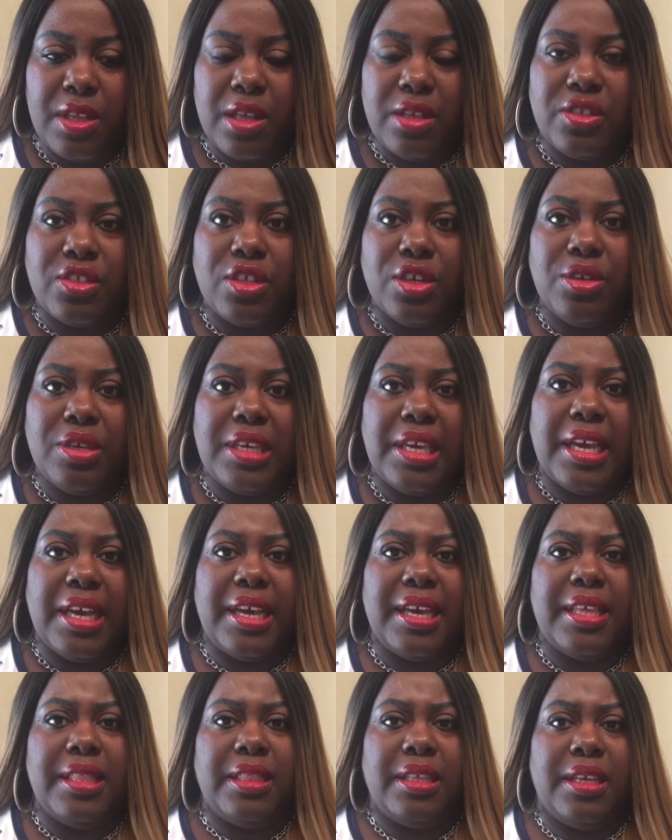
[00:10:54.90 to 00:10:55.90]

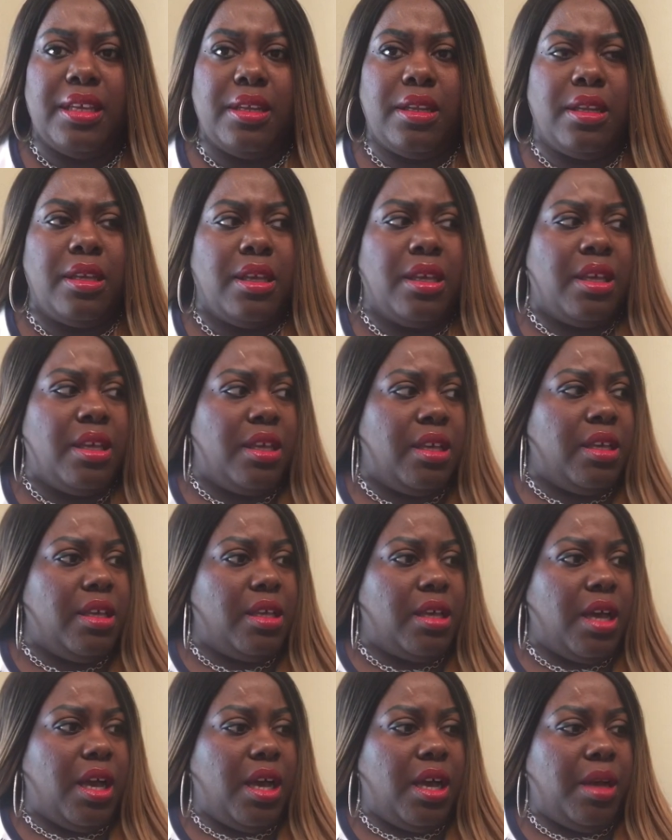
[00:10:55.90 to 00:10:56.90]
then
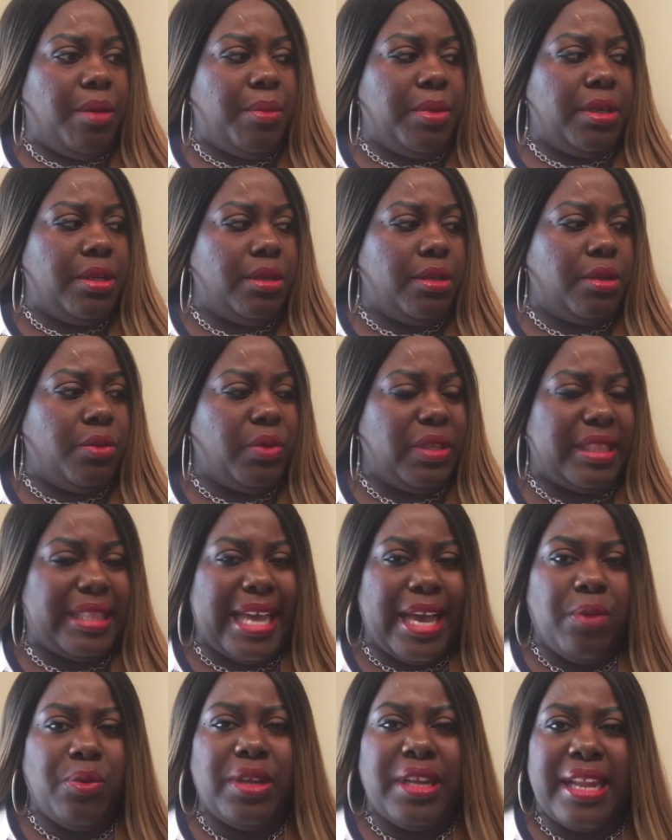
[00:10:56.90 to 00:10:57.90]
with
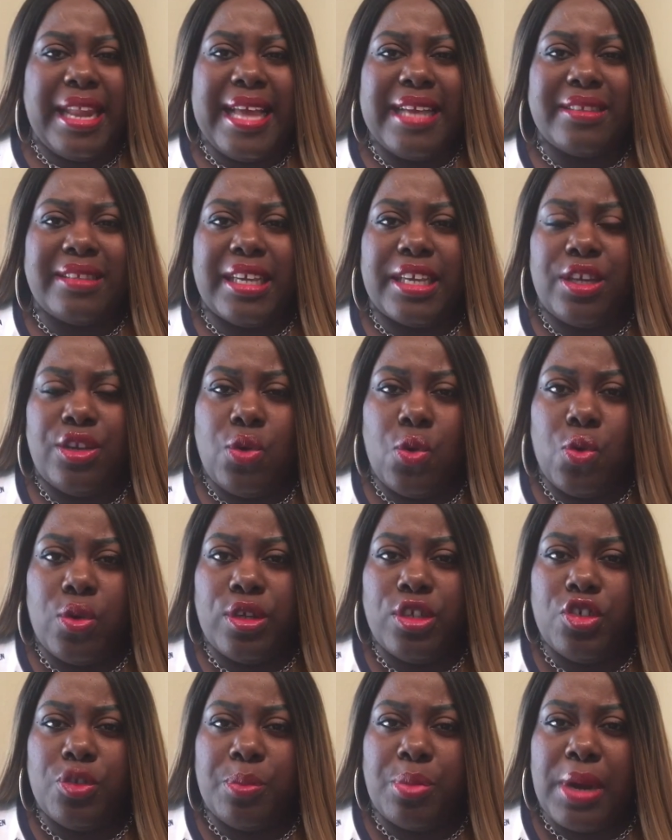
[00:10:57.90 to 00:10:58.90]
that one, it has like an
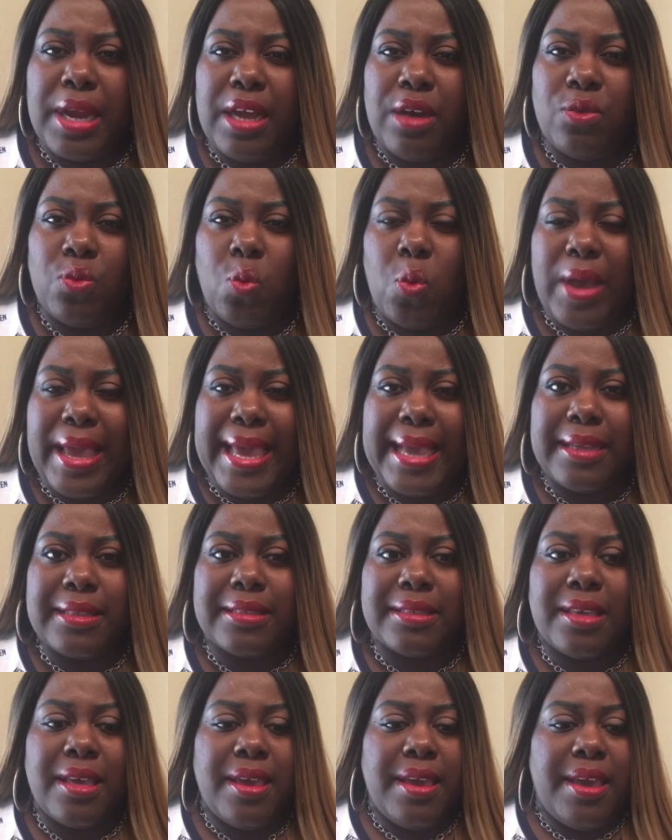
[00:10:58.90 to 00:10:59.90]
orange brown
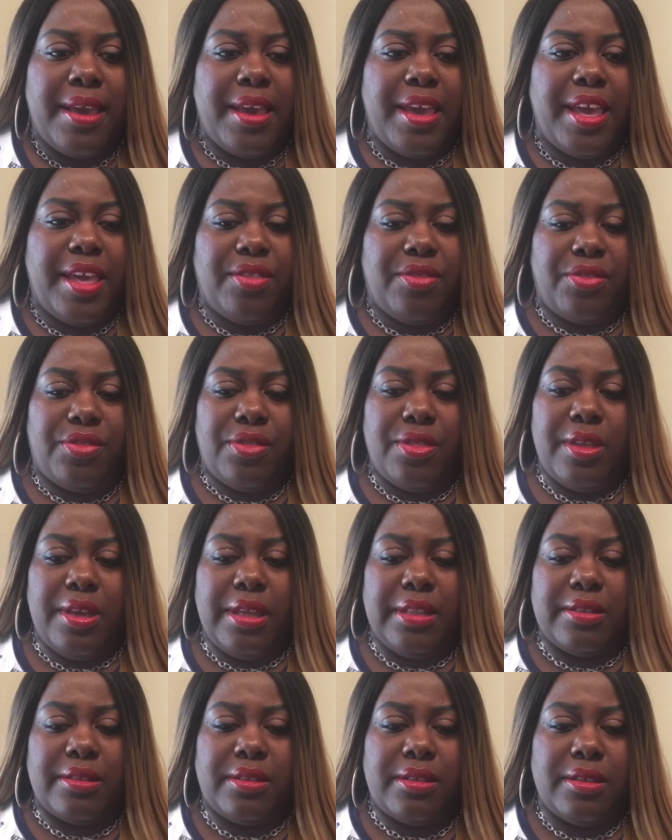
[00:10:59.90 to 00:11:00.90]
wax, and
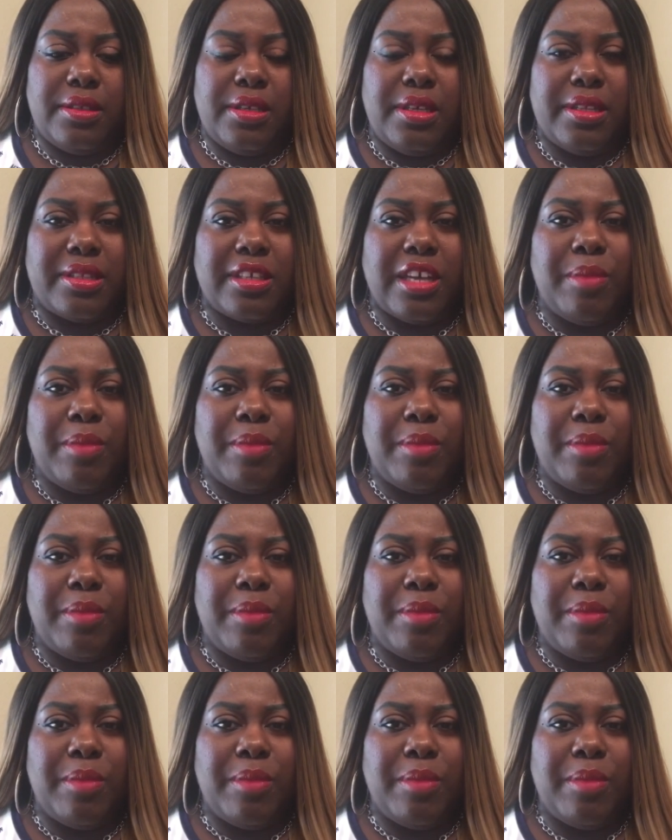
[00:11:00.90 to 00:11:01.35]
it's